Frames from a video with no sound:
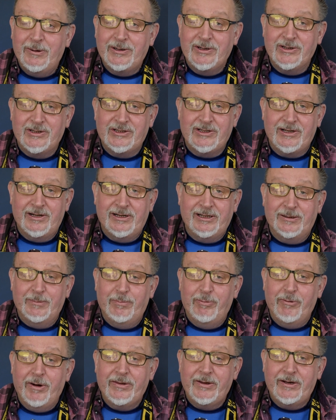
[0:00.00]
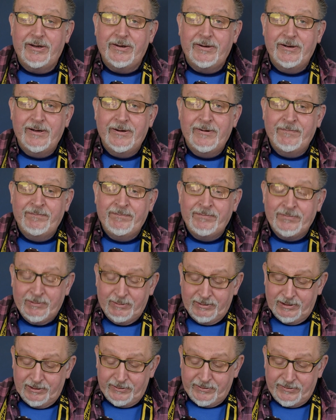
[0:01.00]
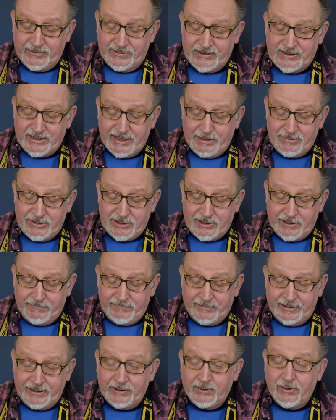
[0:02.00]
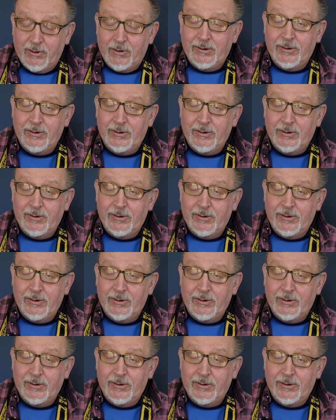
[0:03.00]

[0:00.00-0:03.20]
because it's a little brother with a lot of the same stuff in it.